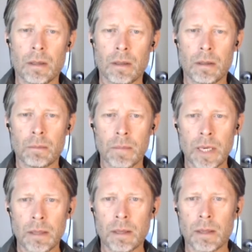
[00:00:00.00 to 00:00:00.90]
the
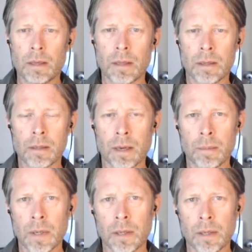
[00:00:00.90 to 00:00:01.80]
main thing that is
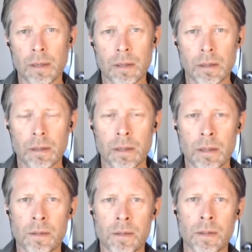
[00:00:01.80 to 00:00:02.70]
happening
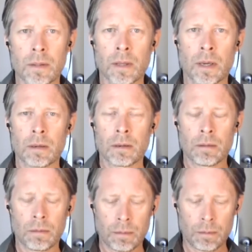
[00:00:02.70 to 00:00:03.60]
is that
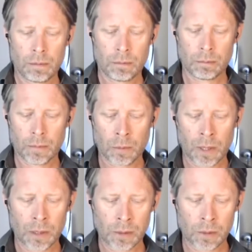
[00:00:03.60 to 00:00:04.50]

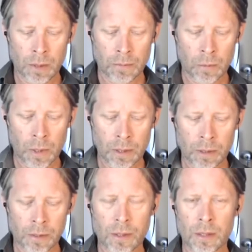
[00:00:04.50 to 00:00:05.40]
awareness, aware of
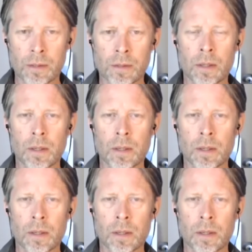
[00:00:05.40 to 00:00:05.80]
awareness, is